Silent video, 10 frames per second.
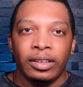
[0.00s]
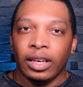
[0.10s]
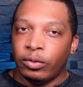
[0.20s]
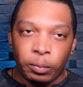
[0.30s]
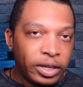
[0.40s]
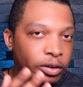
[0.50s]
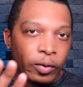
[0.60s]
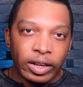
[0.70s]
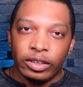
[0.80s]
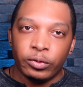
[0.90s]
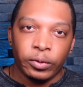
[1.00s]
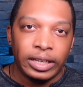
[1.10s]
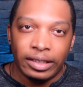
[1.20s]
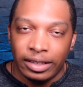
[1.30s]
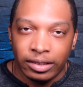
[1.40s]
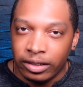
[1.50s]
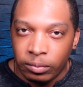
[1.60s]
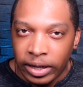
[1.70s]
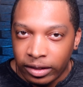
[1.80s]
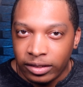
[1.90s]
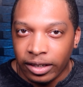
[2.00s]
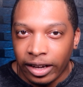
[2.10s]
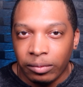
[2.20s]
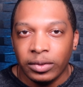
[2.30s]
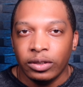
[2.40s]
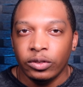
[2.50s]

If you've been a witness for any good amount of time,